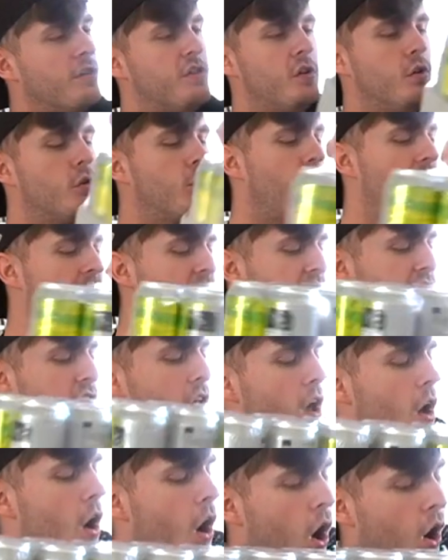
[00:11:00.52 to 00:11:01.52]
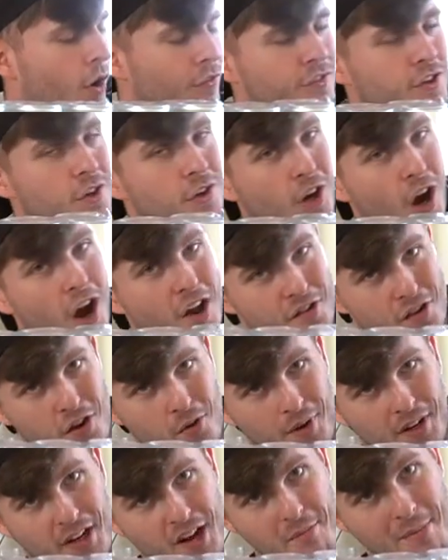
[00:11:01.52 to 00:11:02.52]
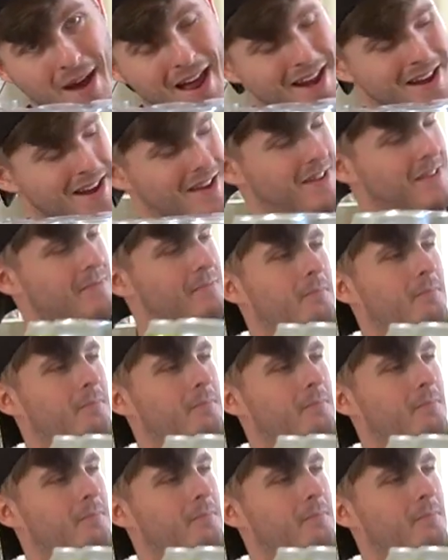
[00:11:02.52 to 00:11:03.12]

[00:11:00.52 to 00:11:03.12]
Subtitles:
two crates of, you guys know it, Command.